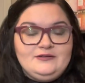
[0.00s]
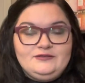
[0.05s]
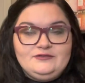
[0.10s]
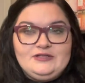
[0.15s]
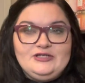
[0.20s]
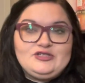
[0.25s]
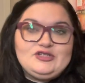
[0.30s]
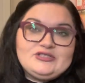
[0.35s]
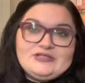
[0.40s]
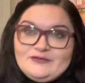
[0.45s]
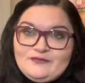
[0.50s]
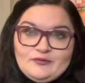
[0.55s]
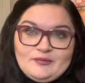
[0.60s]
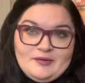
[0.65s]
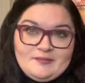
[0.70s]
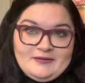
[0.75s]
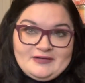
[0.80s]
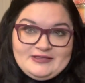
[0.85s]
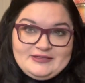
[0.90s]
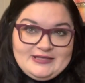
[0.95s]
that's just never
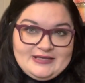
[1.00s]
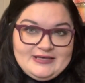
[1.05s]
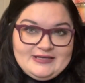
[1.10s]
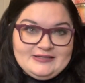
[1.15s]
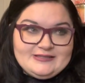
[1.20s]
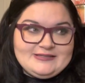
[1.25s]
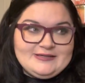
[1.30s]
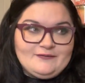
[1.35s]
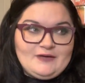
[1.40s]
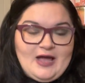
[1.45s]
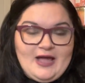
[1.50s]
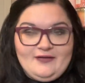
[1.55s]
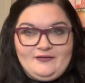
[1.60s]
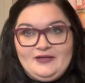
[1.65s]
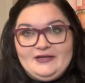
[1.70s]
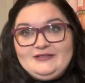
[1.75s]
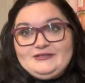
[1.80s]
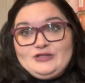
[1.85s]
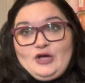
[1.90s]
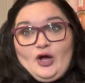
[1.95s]
been my thing. It's not, I
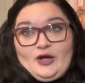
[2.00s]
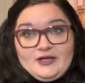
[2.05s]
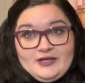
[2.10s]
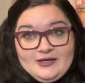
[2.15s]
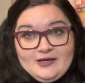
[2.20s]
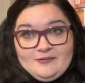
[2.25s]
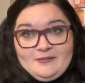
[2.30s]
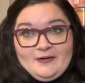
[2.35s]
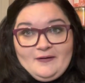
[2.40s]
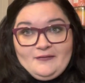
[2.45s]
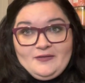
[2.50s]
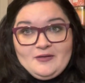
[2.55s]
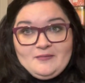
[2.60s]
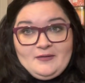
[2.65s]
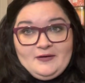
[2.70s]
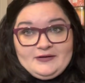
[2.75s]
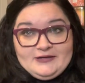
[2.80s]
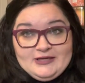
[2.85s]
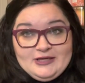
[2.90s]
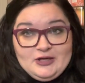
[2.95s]
like talking about them
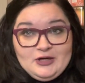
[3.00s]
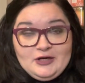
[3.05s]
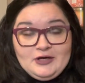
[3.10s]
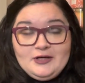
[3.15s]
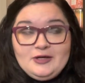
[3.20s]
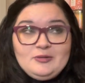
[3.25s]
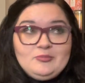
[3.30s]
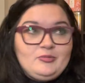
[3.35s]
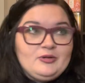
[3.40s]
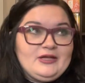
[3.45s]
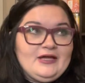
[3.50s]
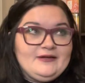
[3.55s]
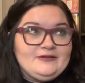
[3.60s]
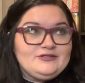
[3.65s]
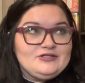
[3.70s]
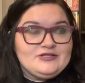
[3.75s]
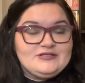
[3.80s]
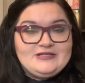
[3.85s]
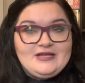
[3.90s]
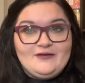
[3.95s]
on here, but I
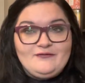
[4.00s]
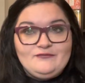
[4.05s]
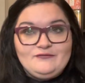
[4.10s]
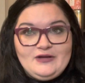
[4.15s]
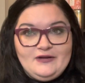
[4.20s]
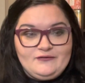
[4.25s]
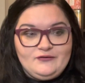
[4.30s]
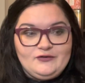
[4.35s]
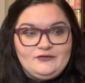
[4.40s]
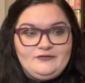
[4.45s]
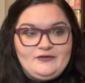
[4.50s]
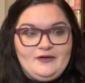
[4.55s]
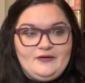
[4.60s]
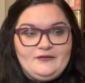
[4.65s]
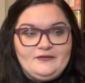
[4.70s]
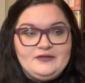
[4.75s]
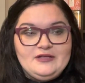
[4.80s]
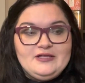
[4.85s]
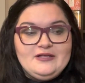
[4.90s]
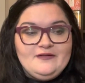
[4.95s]
just have never
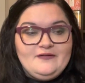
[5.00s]
felt